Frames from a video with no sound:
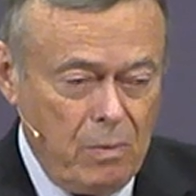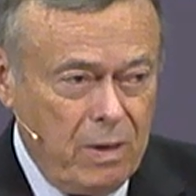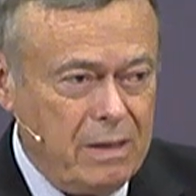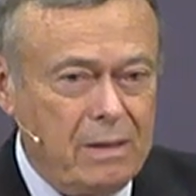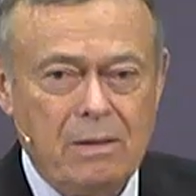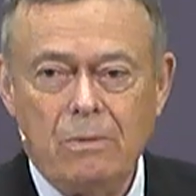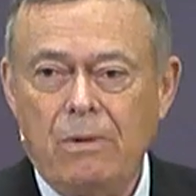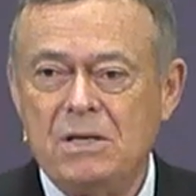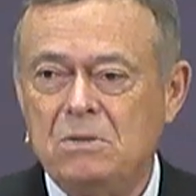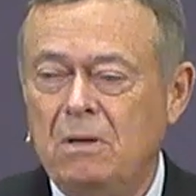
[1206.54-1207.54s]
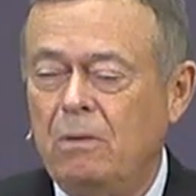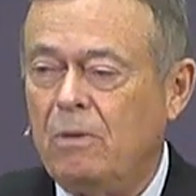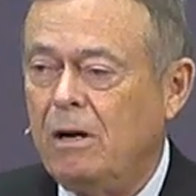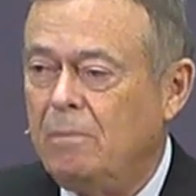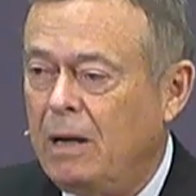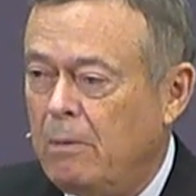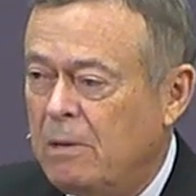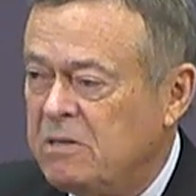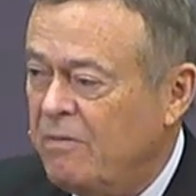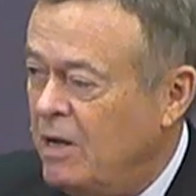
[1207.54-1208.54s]
we went into the restaurant where I made a
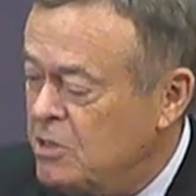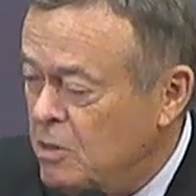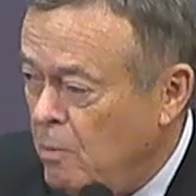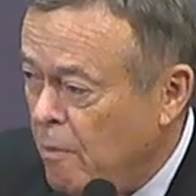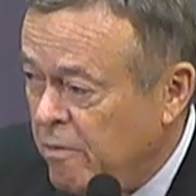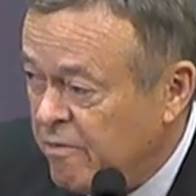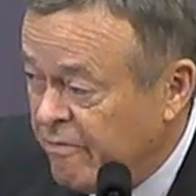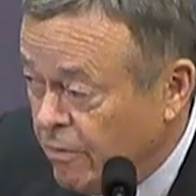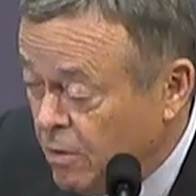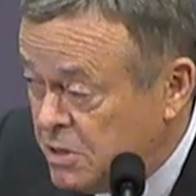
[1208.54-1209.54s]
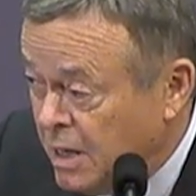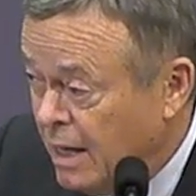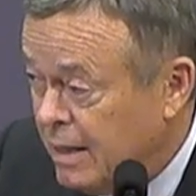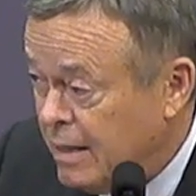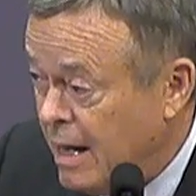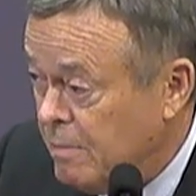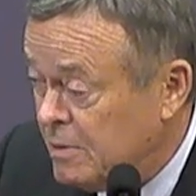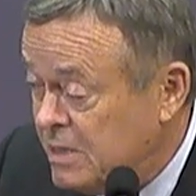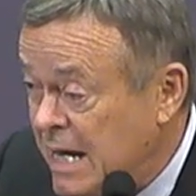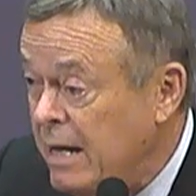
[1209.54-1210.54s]
reservation. We were the first table
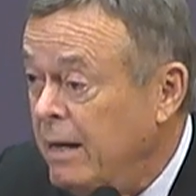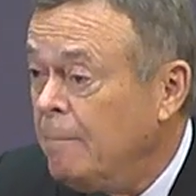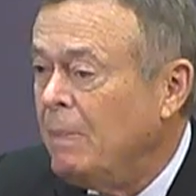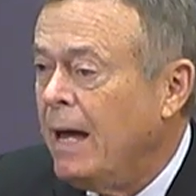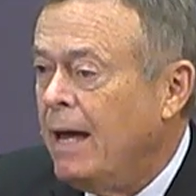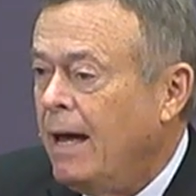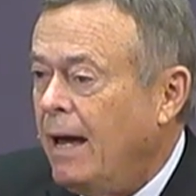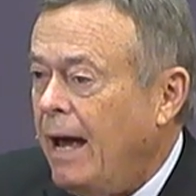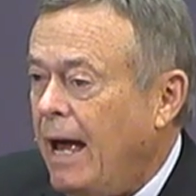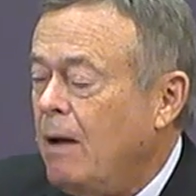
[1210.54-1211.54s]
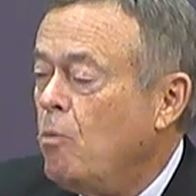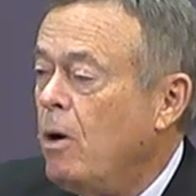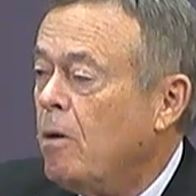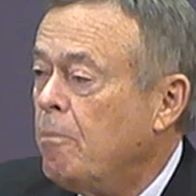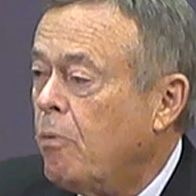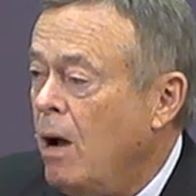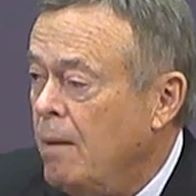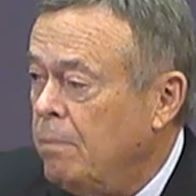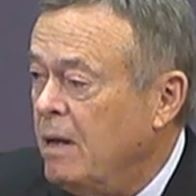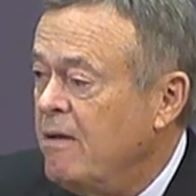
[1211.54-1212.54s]
seated and we were
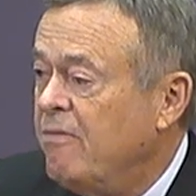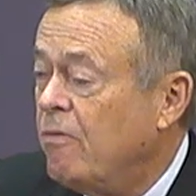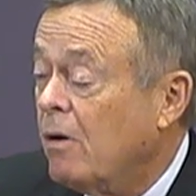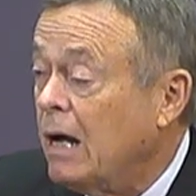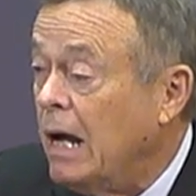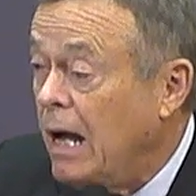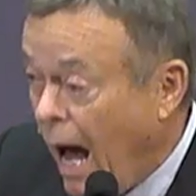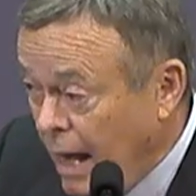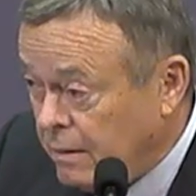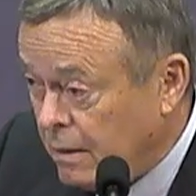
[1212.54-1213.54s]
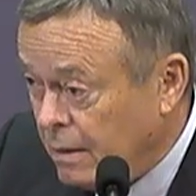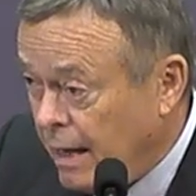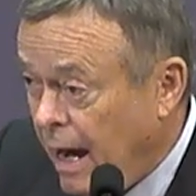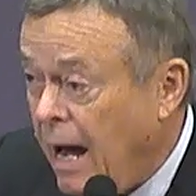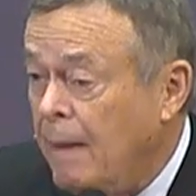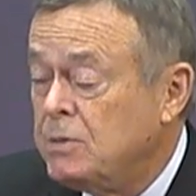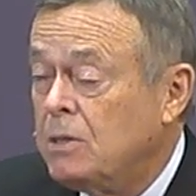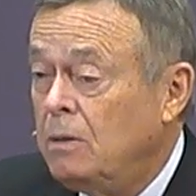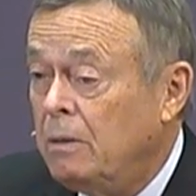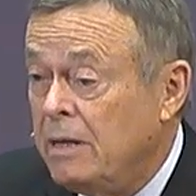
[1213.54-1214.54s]
promptly forgotten,
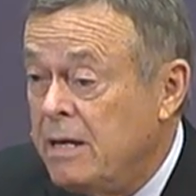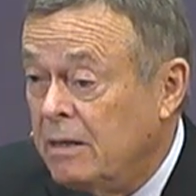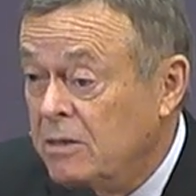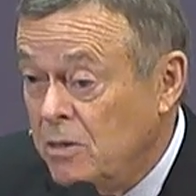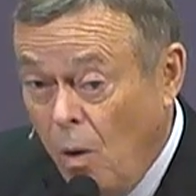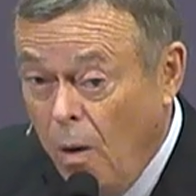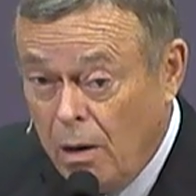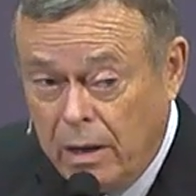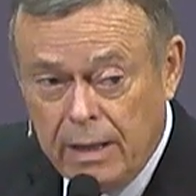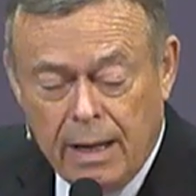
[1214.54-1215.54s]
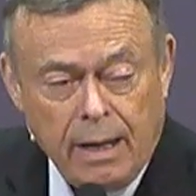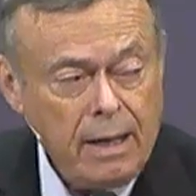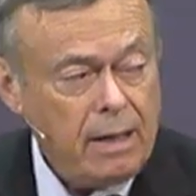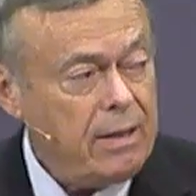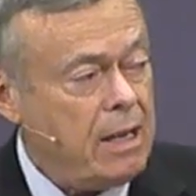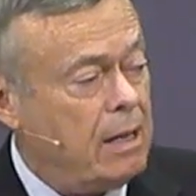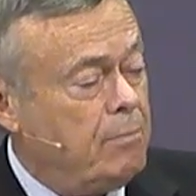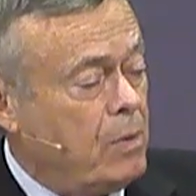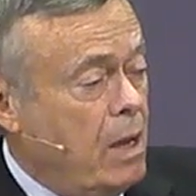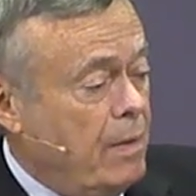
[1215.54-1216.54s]
absolutely ignored. They had
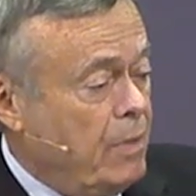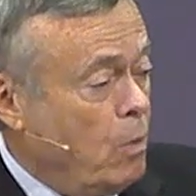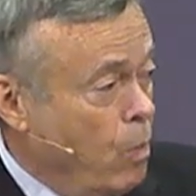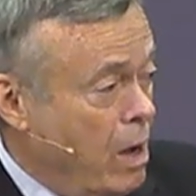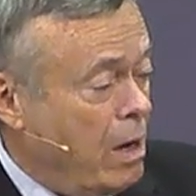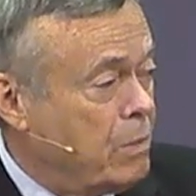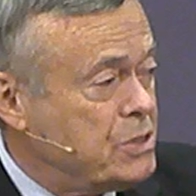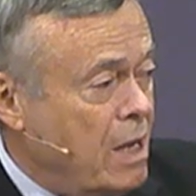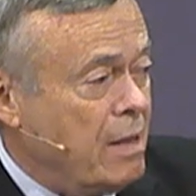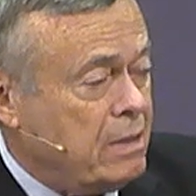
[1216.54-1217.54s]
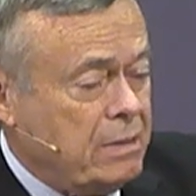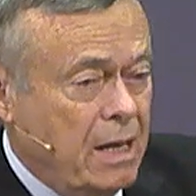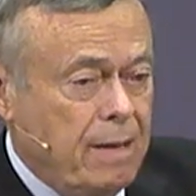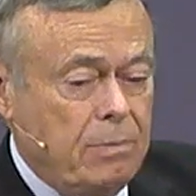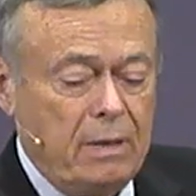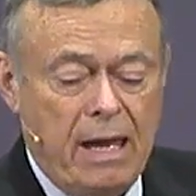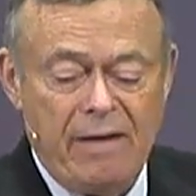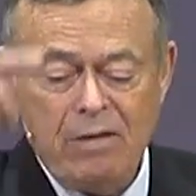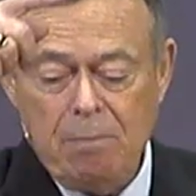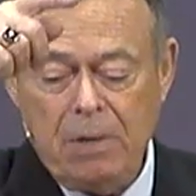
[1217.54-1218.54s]
brought, the water was on the table,
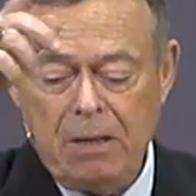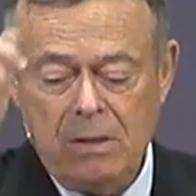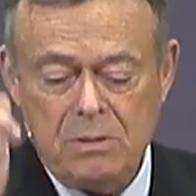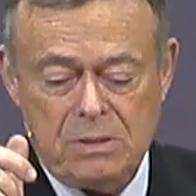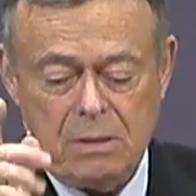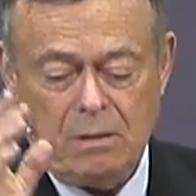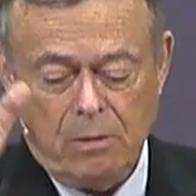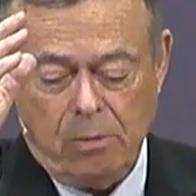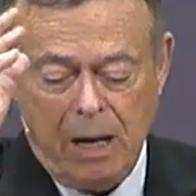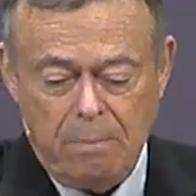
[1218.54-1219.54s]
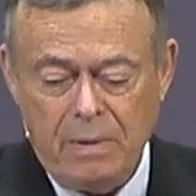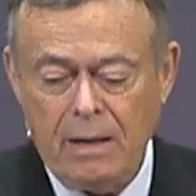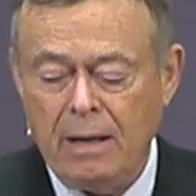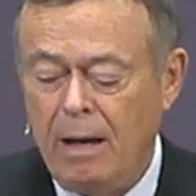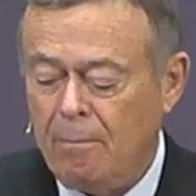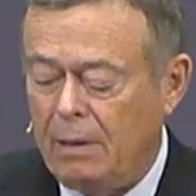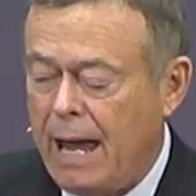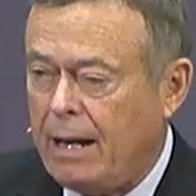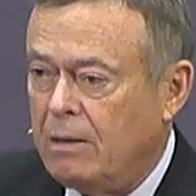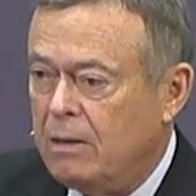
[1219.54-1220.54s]
heavy menus, uh, great big
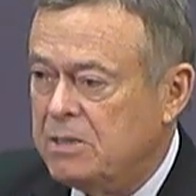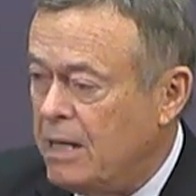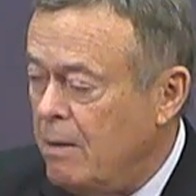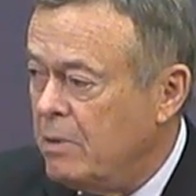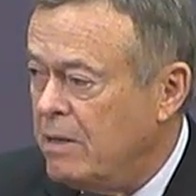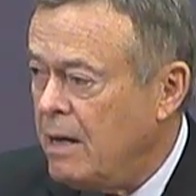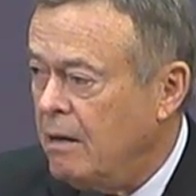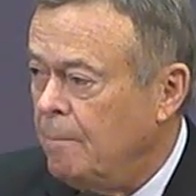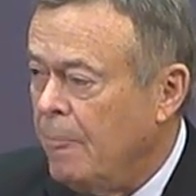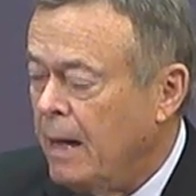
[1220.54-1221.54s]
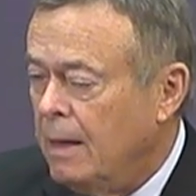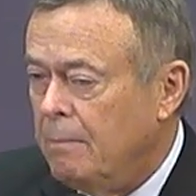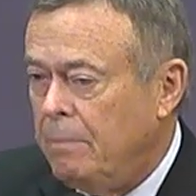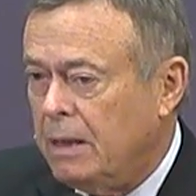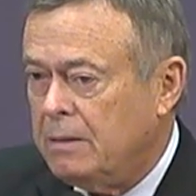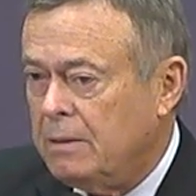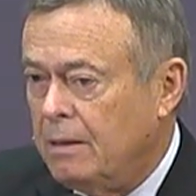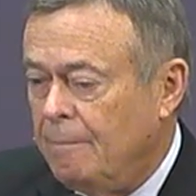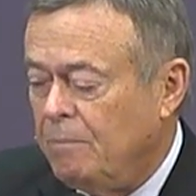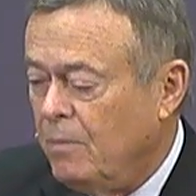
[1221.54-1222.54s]
placards, they were there, but
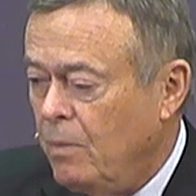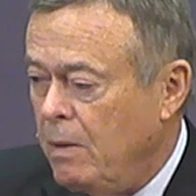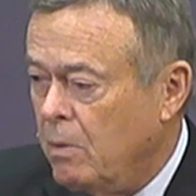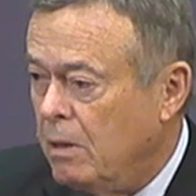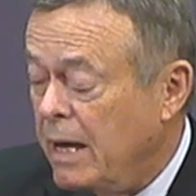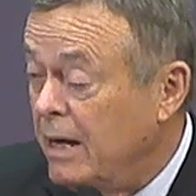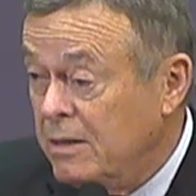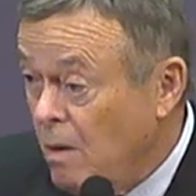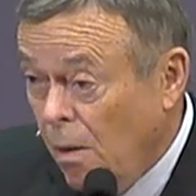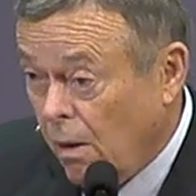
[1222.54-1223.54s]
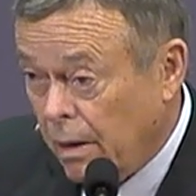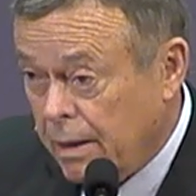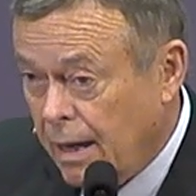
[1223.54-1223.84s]
um, we were ignored.